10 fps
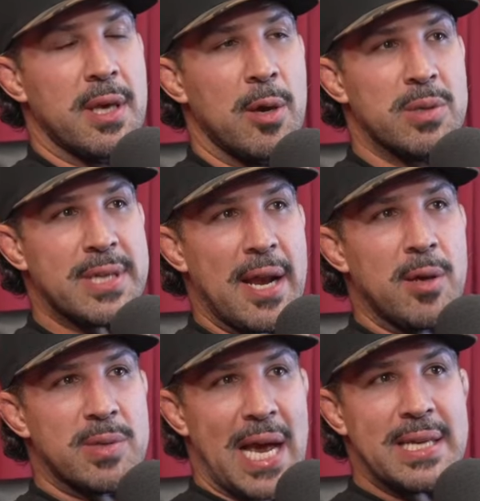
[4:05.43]
He was saying he
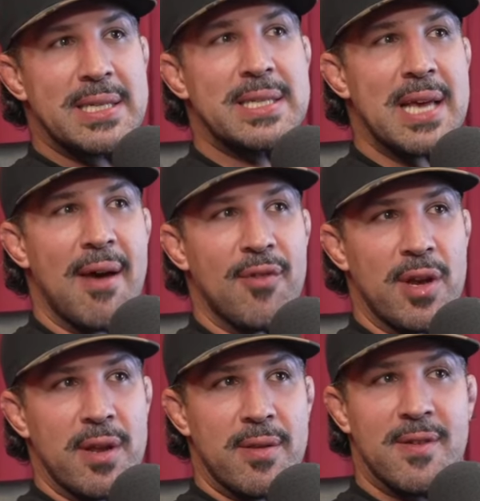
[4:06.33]
was like
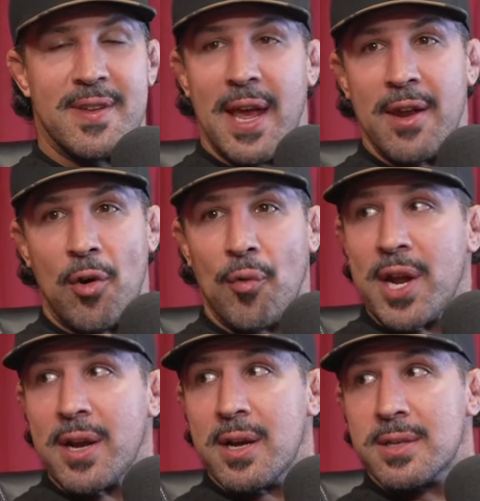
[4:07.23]
7 in
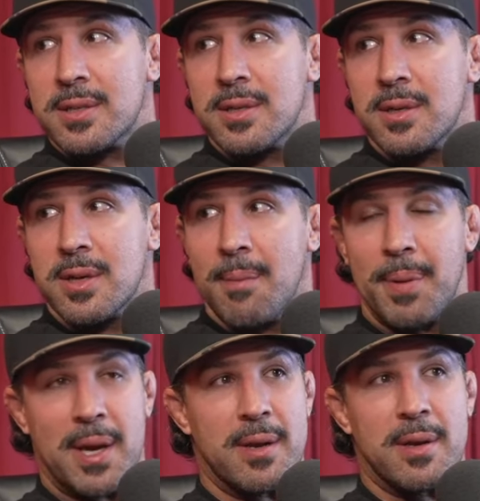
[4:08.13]
arenas
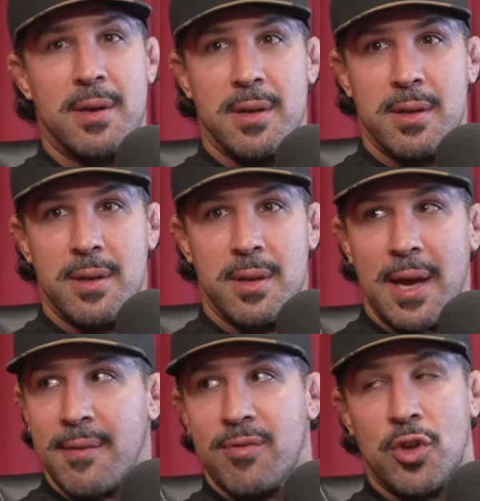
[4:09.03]
competing. Mm.
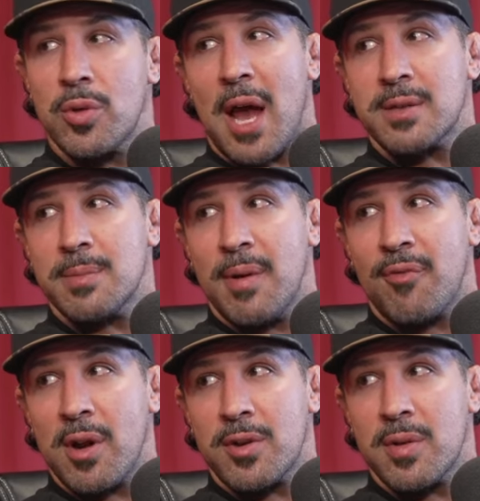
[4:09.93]
Like 2,000 in
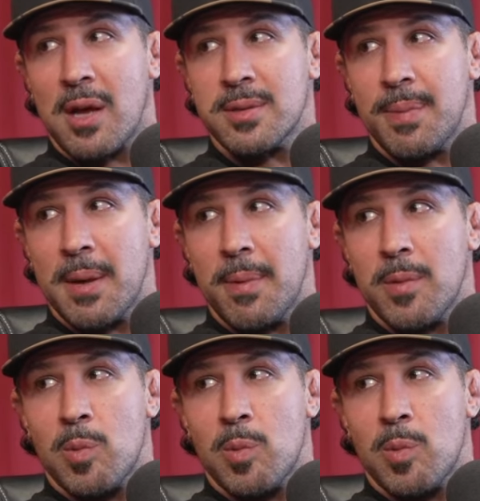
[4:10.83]
front of 2,000 people.